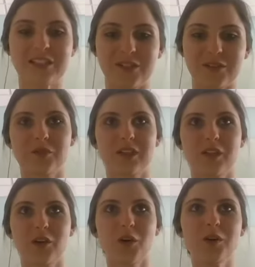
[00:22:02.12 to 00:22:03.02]
So the
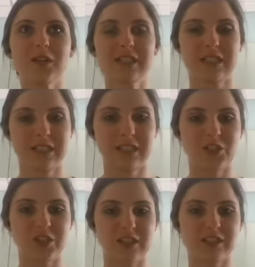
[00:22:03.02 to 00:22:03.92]
goal is to
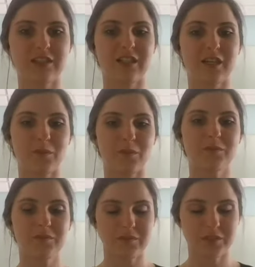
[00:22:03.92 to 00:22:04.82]
engineer them
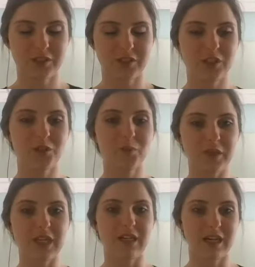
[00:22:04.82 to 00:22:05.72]
to
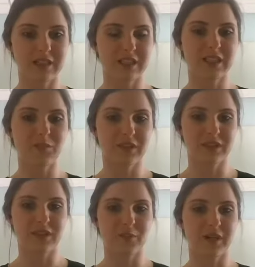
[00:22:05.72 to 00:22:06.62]
be as seamless
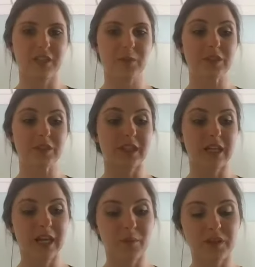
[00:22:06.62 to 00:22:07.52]
as possible. So they
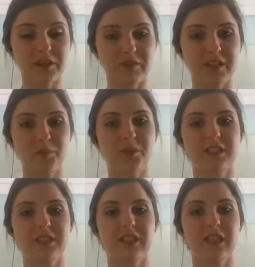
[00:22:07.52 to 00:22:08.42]
can be 3D
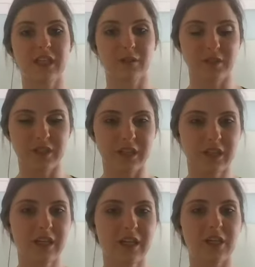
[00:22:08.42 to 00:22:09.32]
printed, they can be
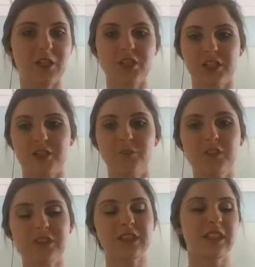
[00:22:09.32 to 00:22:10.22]
injection
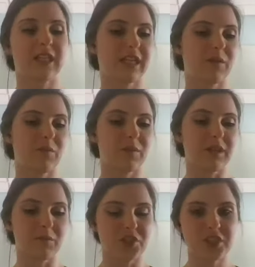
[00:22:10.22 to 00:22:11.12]
molded, they can be
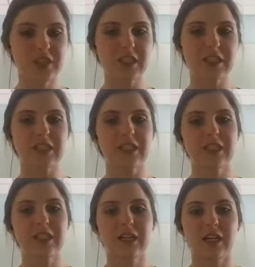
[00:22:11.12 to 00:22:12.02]
machined.
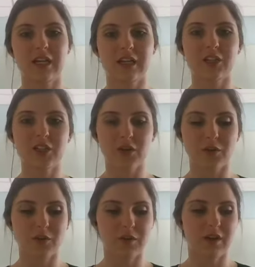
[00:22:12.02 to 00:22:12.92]

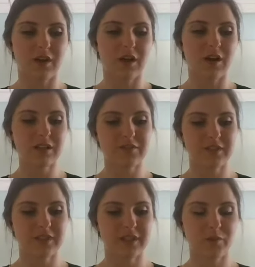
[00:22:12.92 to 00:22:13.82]
So all of
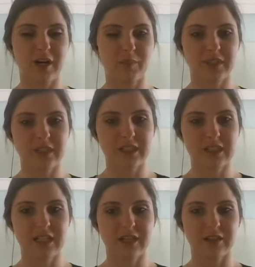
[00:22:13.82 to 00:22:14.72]
the properties
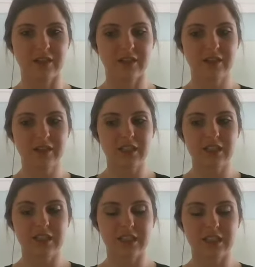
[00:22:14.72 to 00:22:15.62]
that are
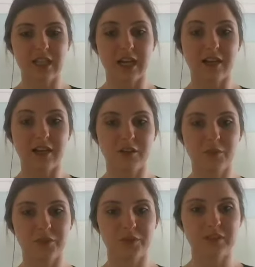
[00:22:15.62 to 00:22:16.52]
desirable
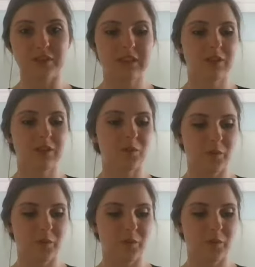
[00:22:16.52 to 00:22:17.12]
with